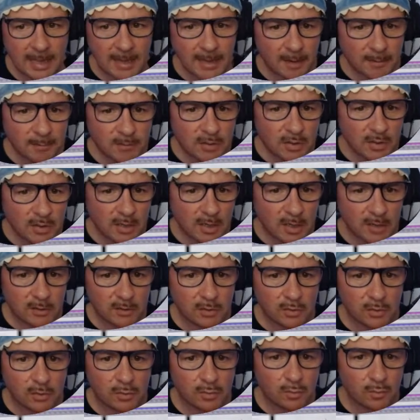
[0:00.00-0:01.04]
then I'm just going to
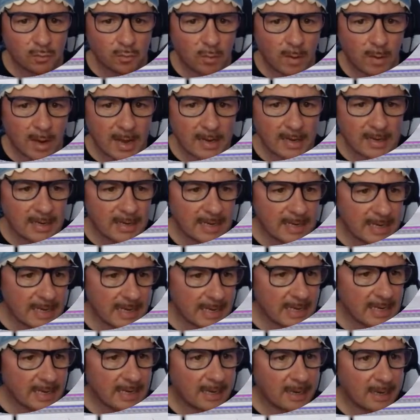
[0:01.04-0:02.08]
do one
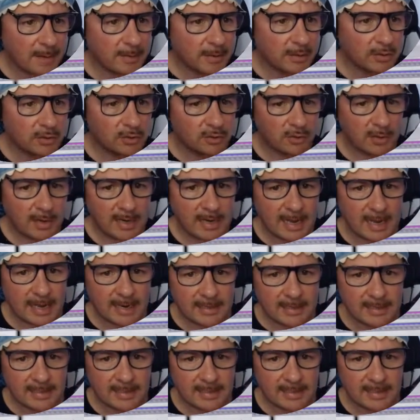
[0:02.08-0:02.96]
here coming straight out,